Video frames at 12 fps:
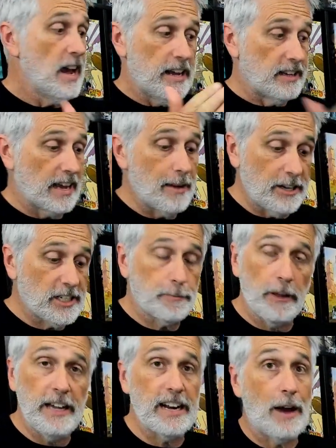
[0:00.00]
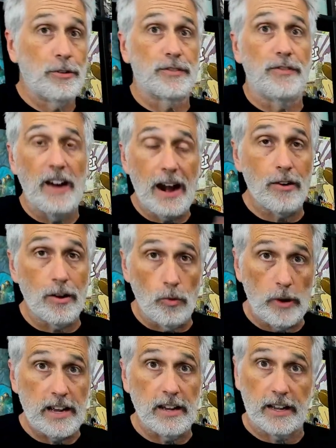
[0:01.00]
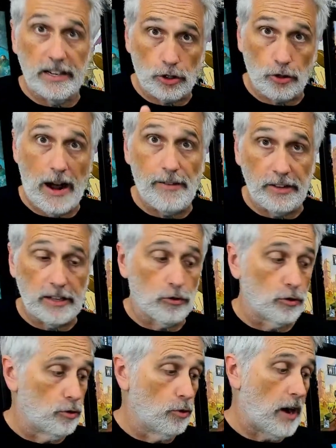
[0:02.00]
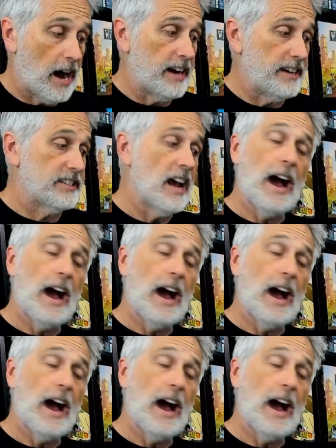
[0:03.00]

In the game I just played, I was very weak against traveling through ice.